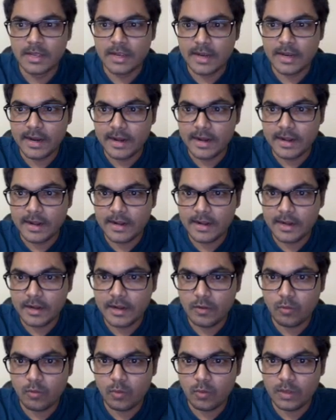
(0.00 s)
And
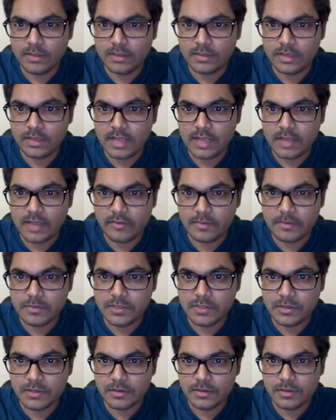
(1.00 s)
one thing I've
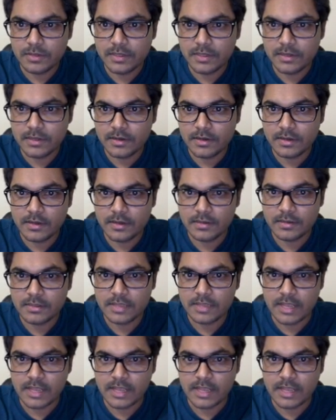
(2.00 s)
observed here is,